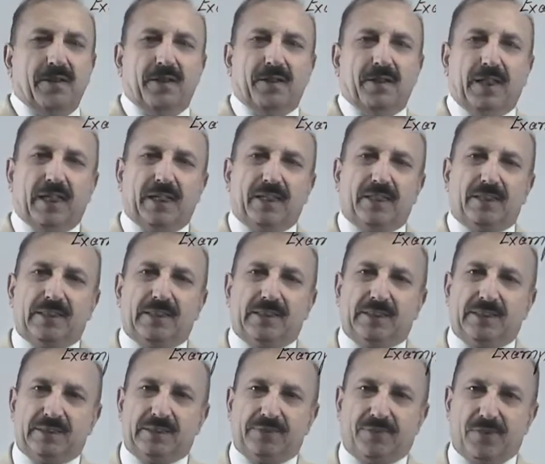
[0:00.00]
in
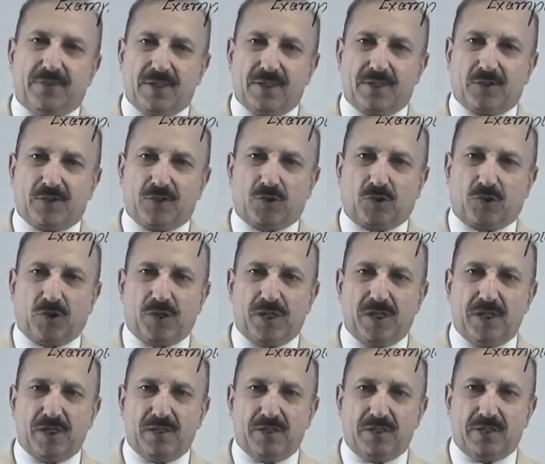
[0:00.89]
first
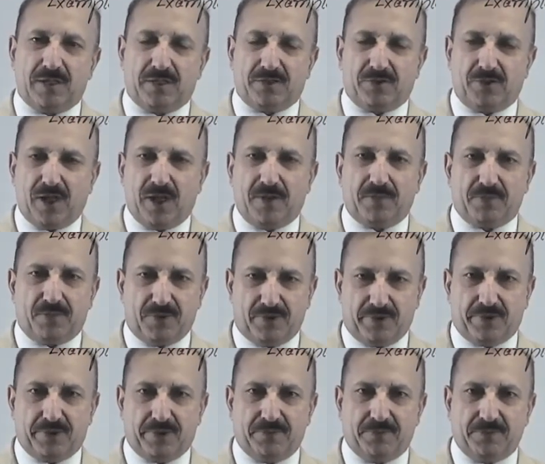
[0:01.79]
3
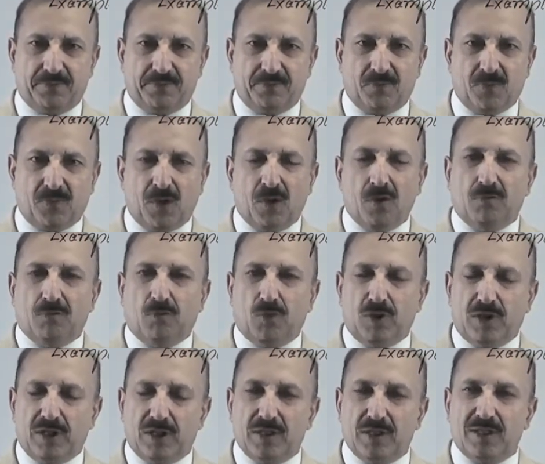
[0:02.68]
examples,
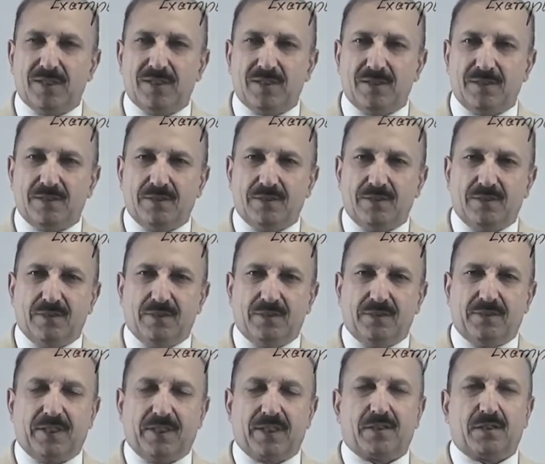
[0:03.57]
we learned
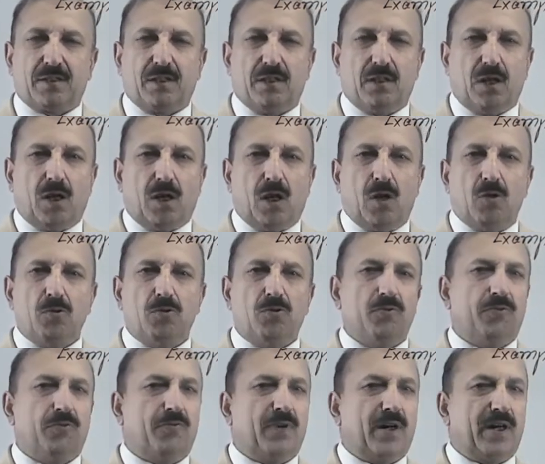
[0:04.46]
that how to
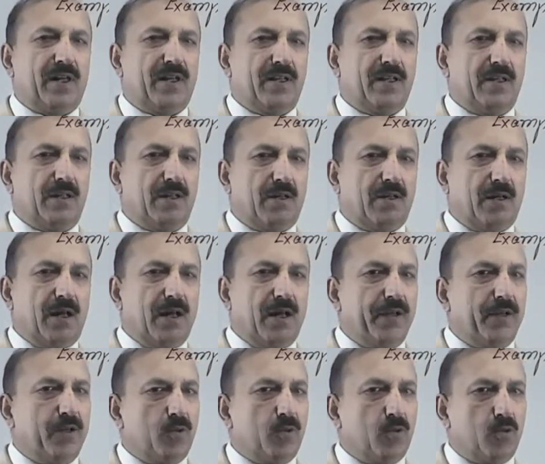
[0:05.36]
find
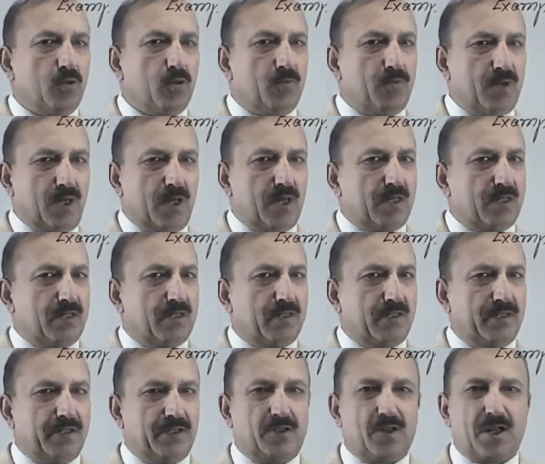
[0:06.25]
unknown marked
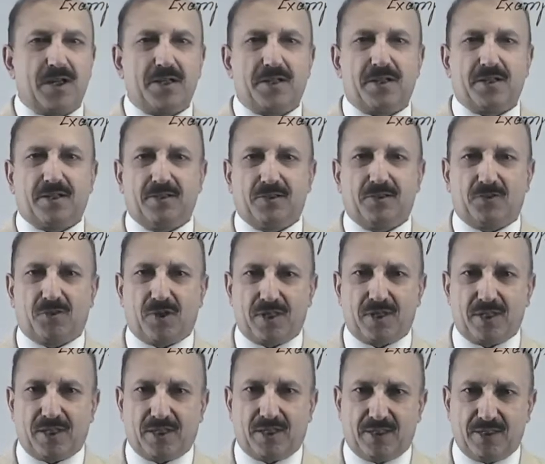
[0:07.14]
in right angle
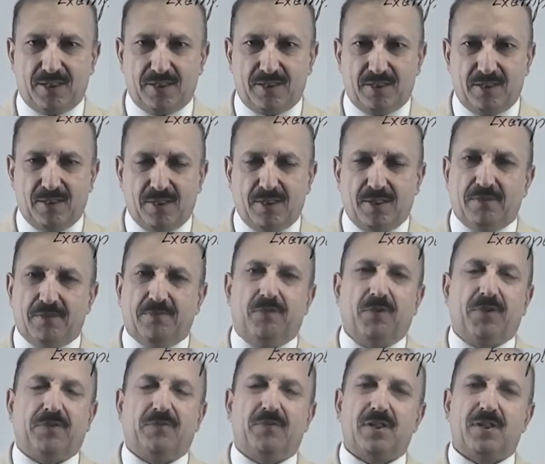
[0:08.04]
triangle
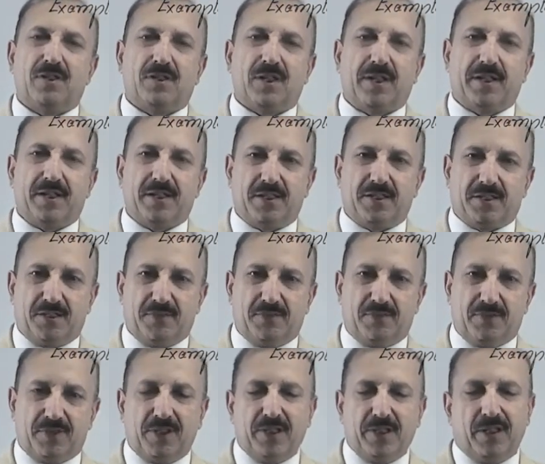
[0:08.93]
when one side is
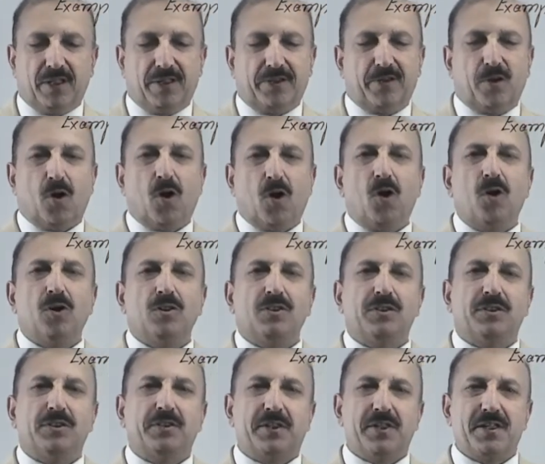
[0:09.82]
given. In all
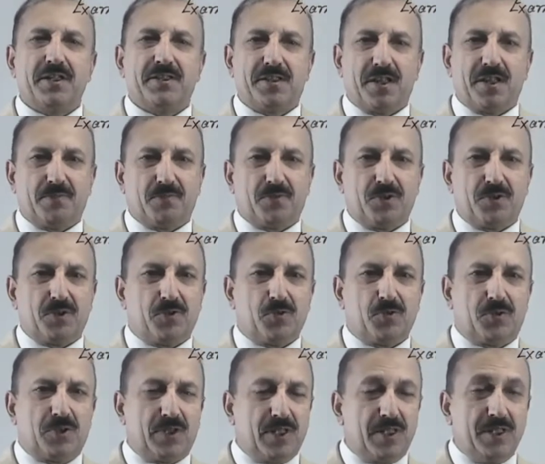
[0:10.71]
3 examples, you
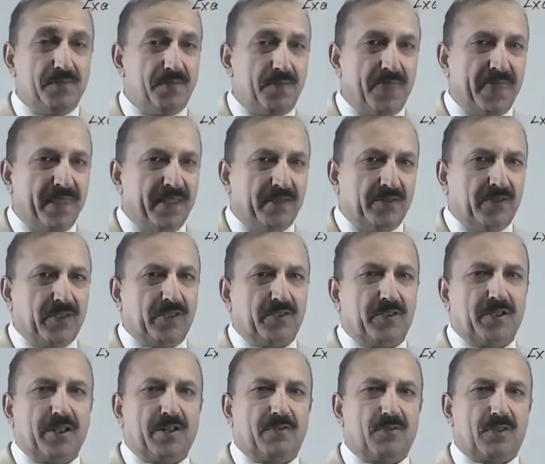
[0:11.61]
see that
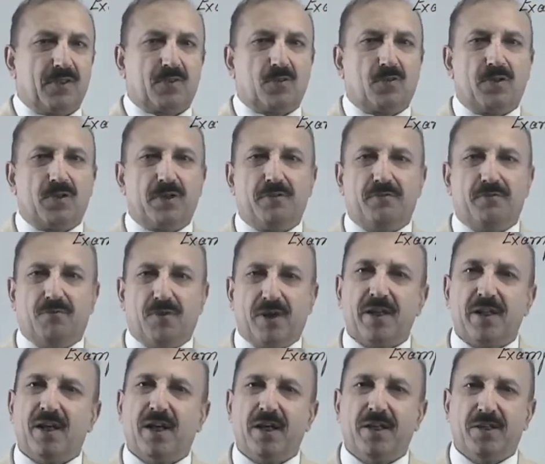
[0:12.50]
there was only
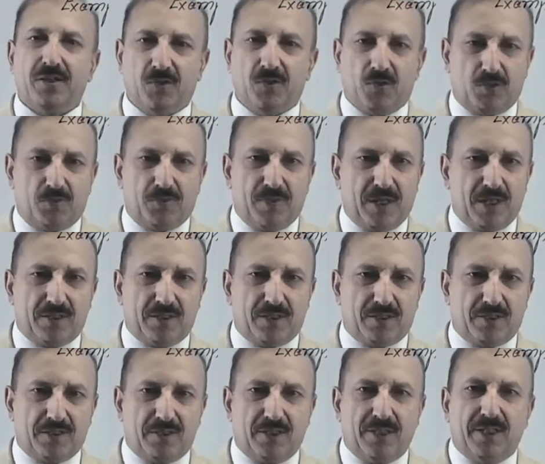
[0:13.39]
one unknown
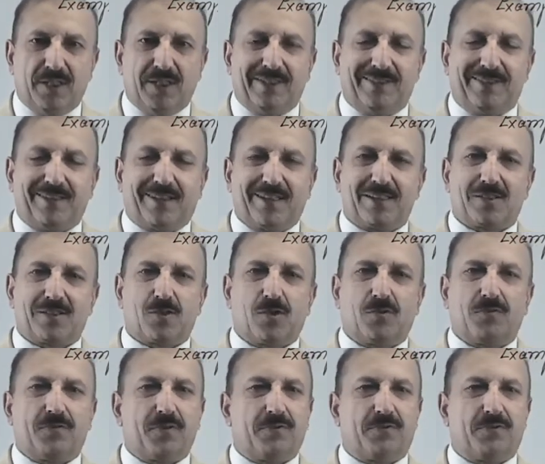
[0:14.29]
mentioned and the rest
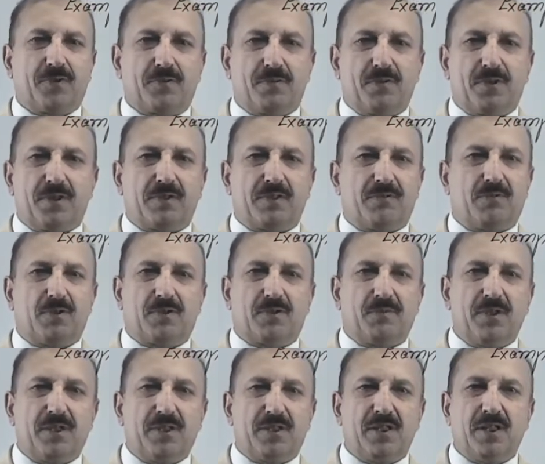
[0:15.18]
of information was
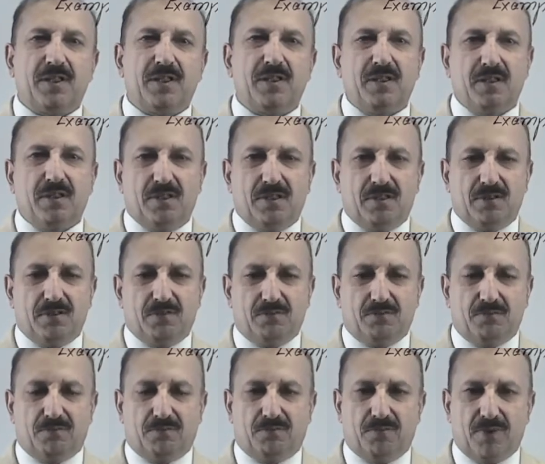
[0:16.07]
missing.
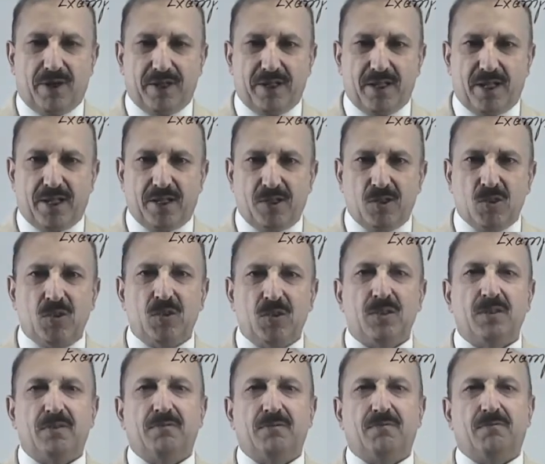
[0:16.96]
One
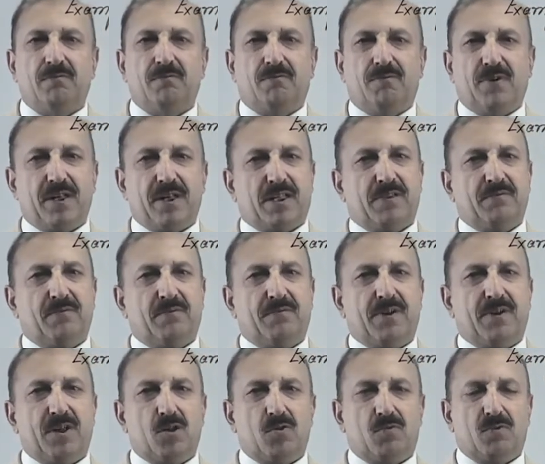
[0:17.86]
unknown, one given
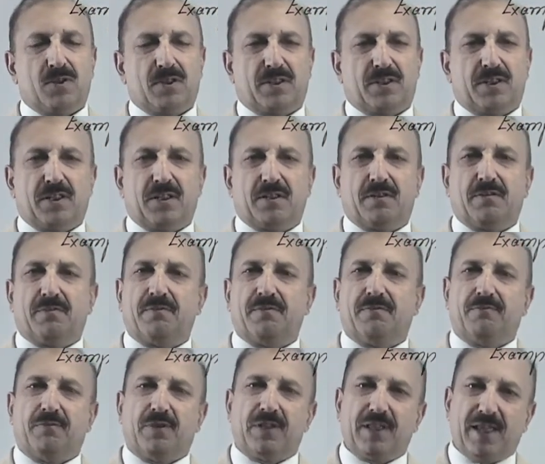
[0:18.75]
value was there
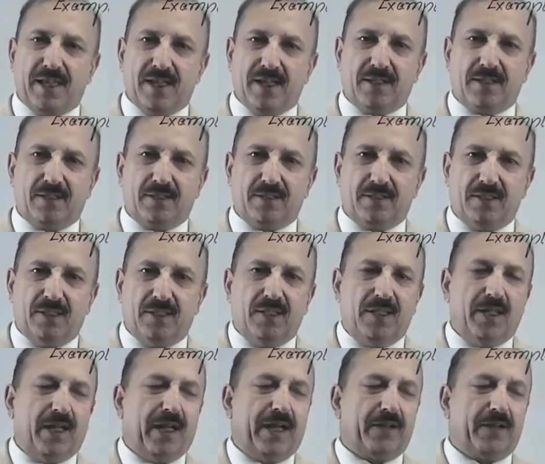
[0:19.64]
with angle,
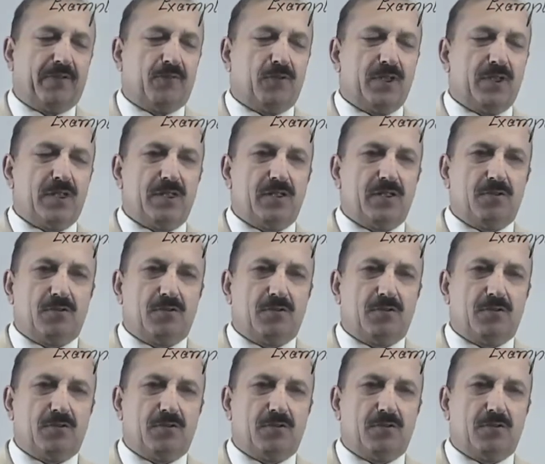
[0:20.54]
and we